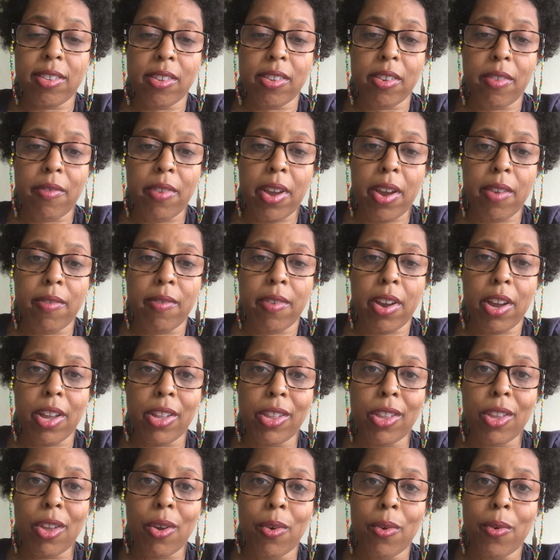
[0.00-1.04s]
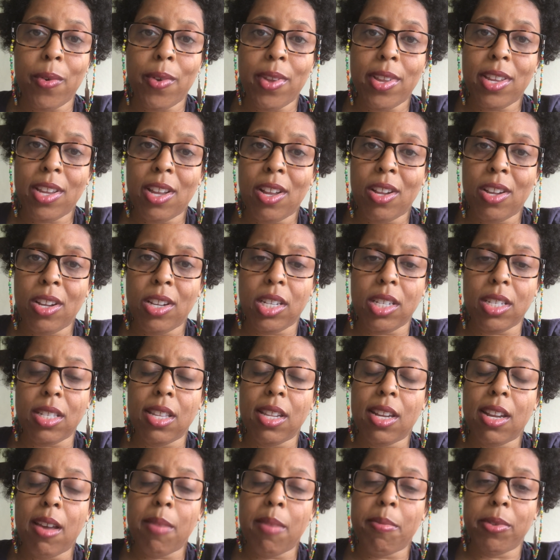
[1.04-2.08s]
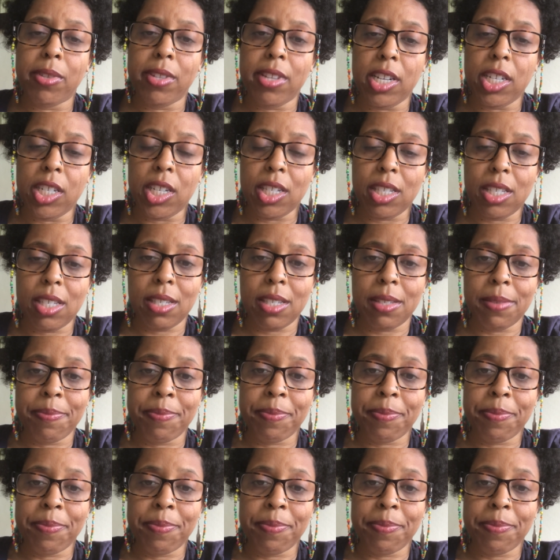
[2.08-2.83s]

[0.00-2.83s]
are very, very low, and just the double digits.